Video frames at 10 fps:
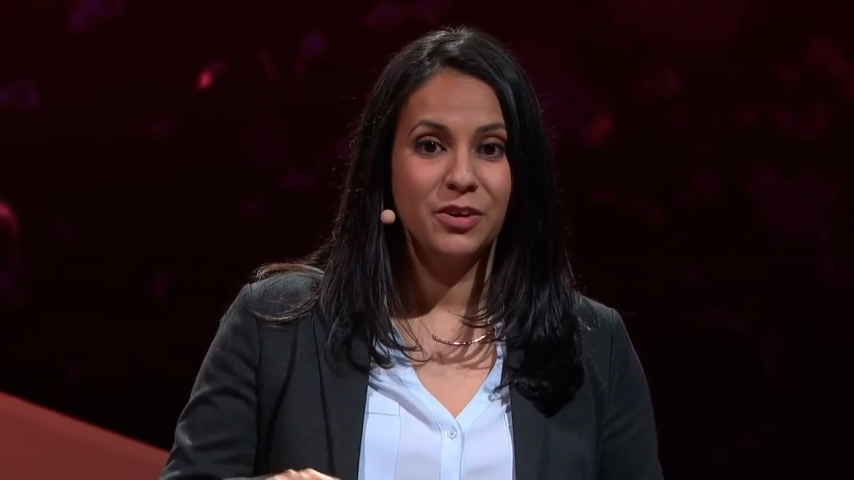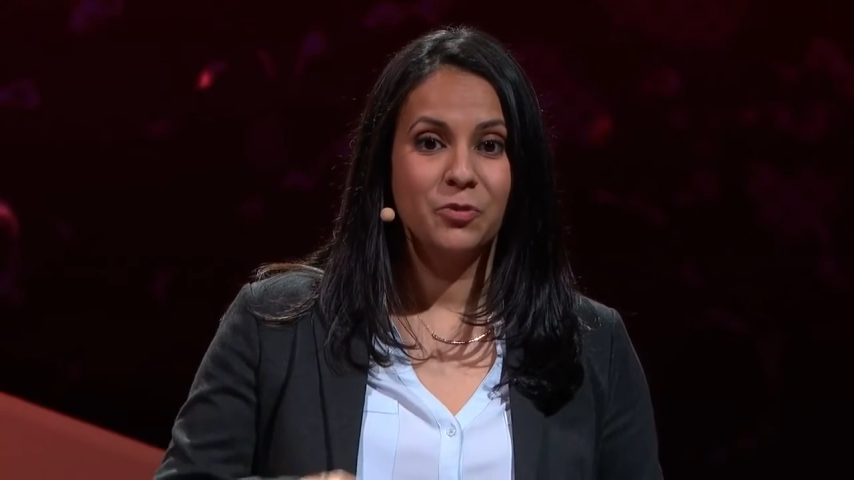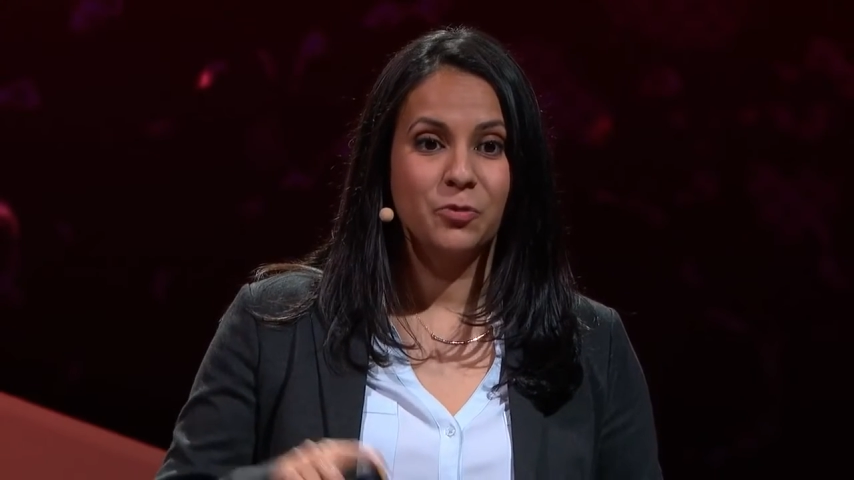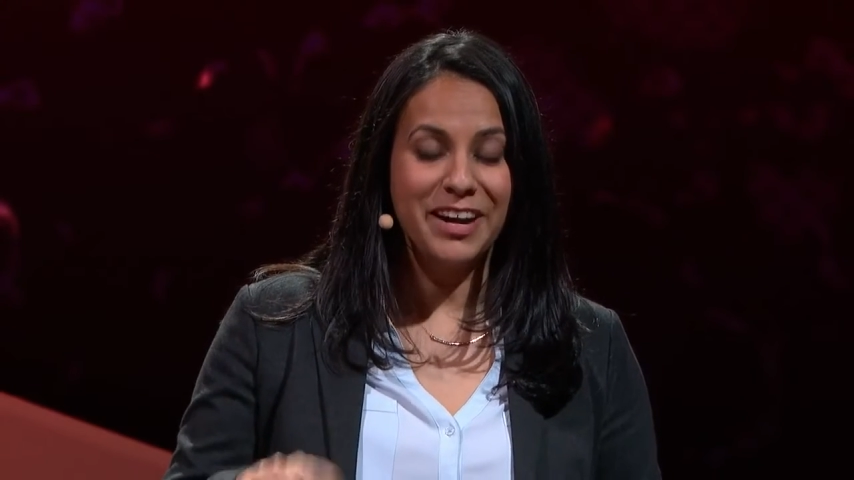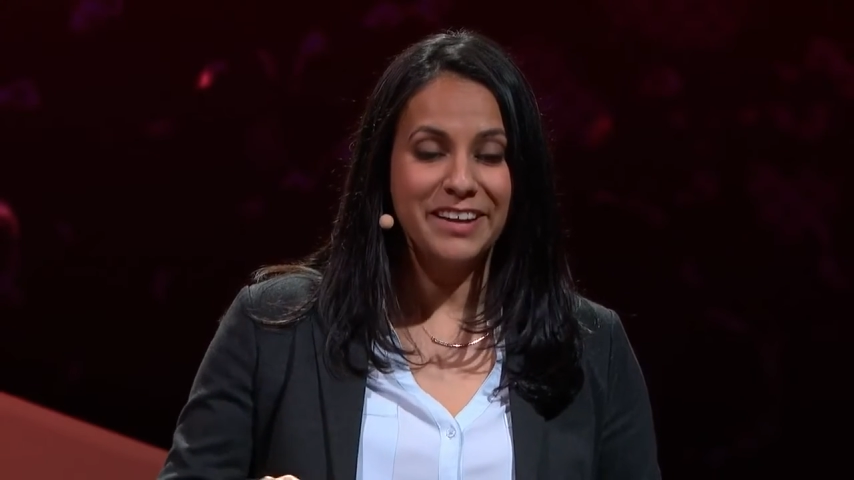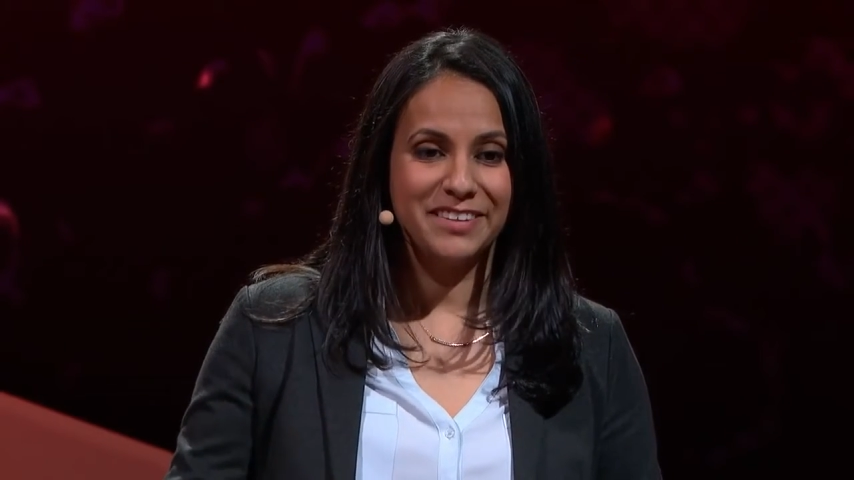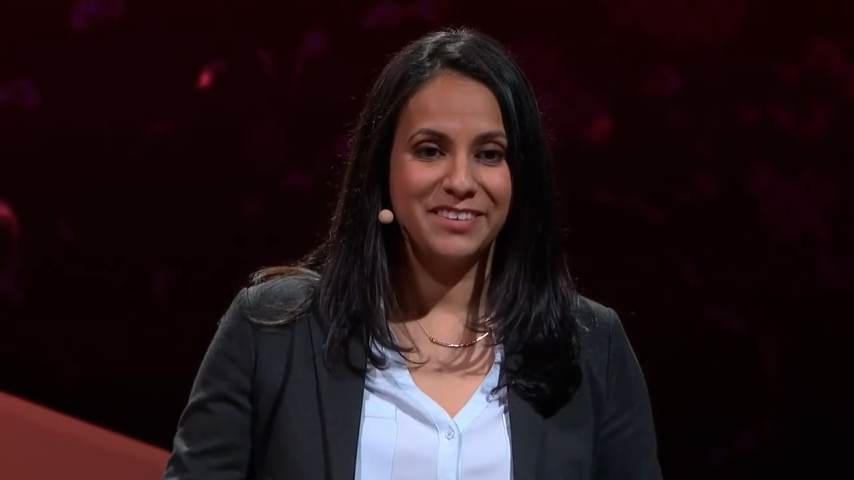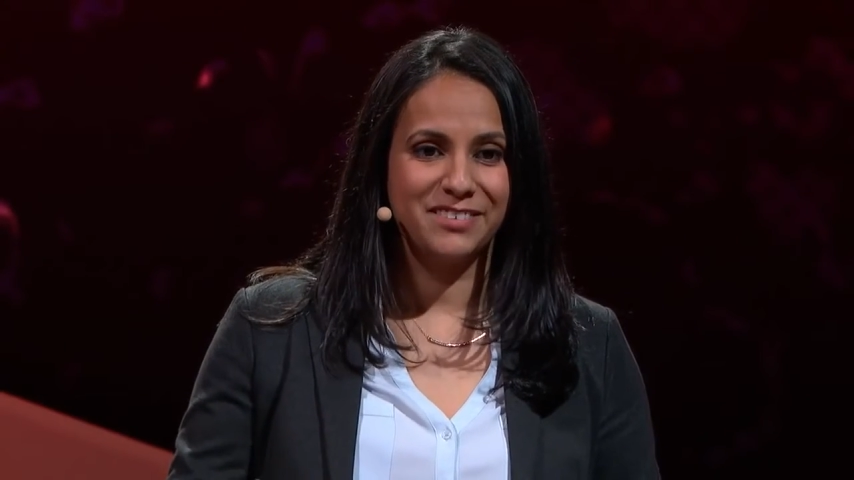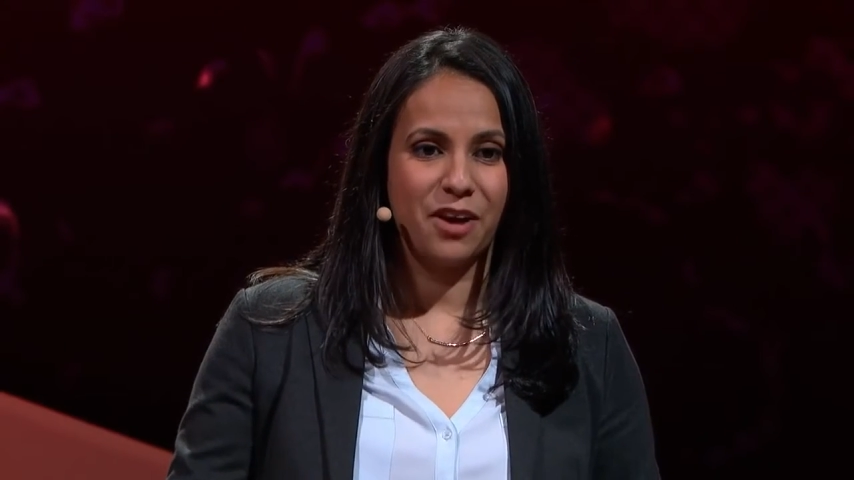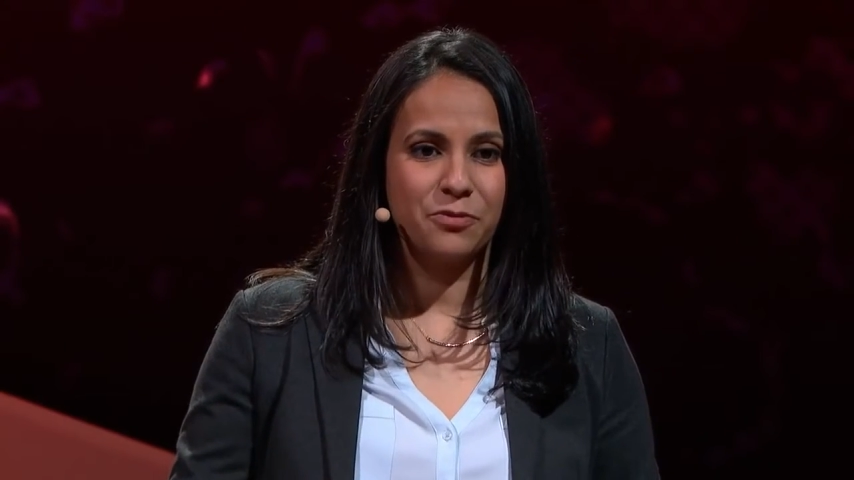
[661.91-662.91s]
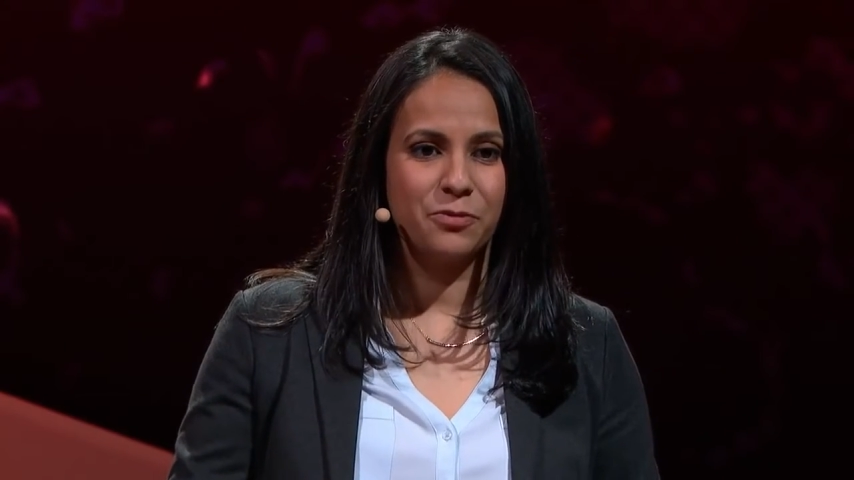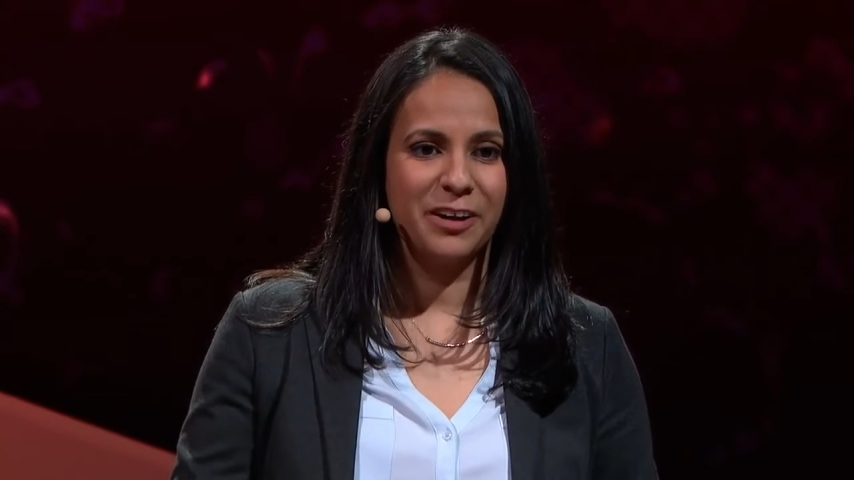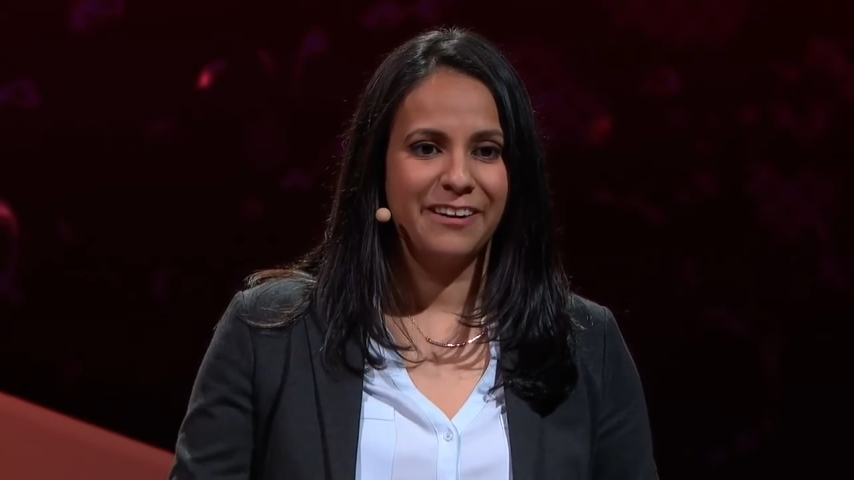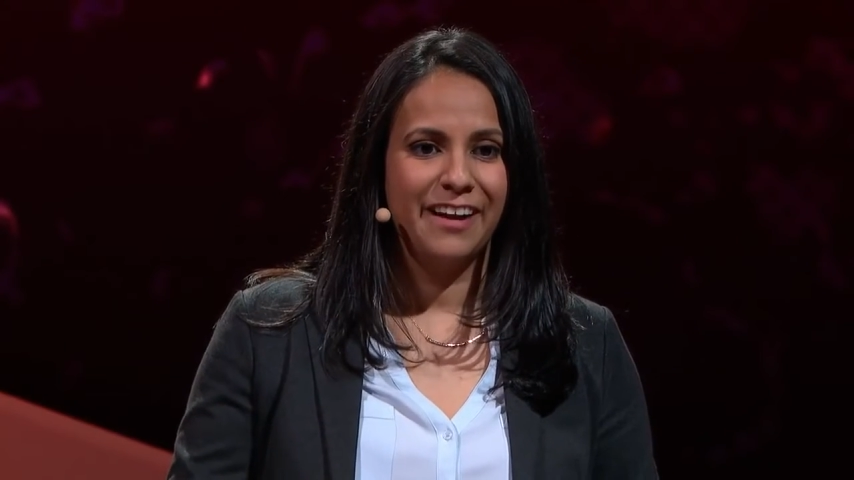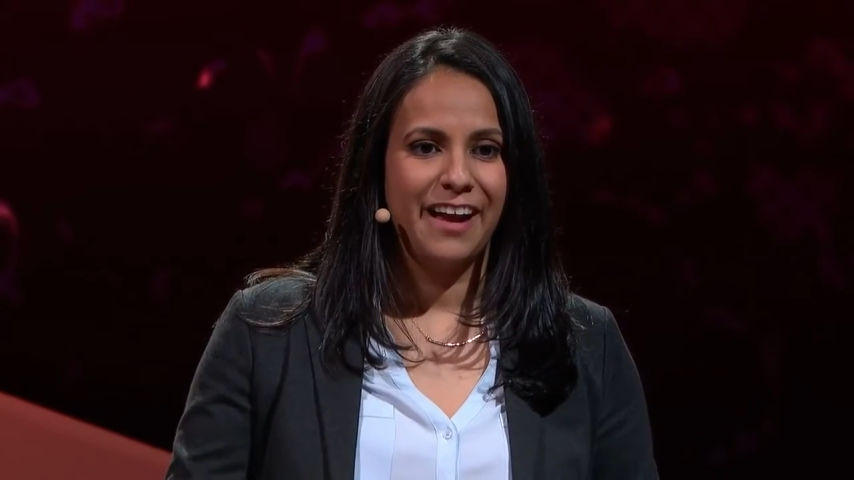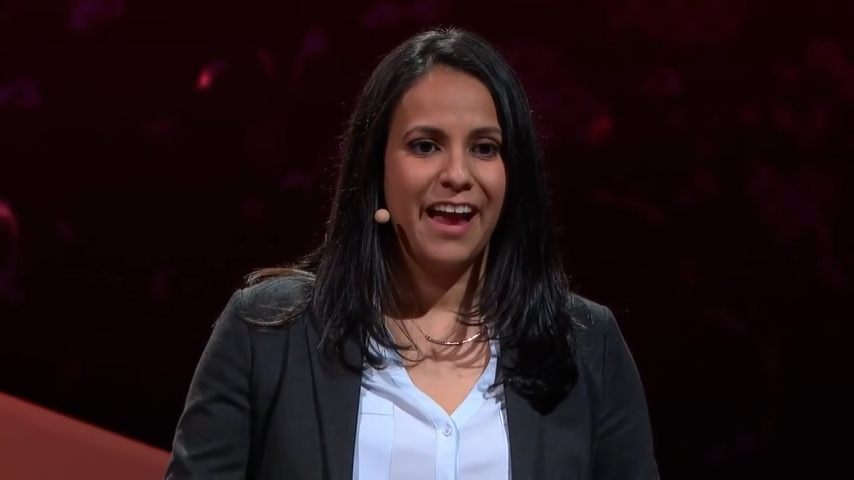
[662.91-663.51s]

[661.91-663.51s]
running this software,